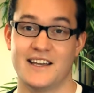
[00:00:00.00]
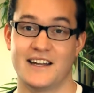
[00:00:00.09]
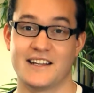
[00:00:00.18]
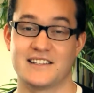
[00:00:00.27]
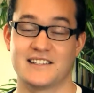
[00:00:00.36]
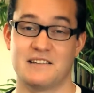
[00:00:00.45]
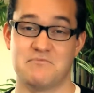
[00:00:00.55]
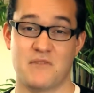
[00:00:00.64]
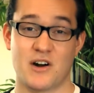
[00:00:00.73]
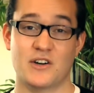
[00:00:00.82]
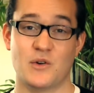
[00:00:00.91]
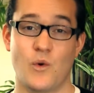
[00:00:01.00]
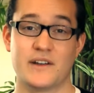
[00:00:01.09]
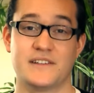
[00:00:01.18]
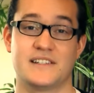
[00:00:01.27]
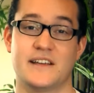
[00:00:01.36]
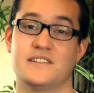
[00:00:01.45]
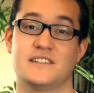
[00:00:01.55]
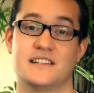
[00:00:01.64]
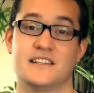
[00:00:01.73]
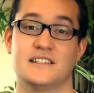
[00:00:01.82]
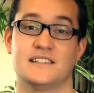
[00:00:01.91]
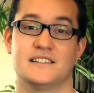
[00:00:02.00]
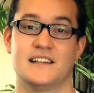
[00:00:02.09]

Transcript: and He said, Mark 1:17.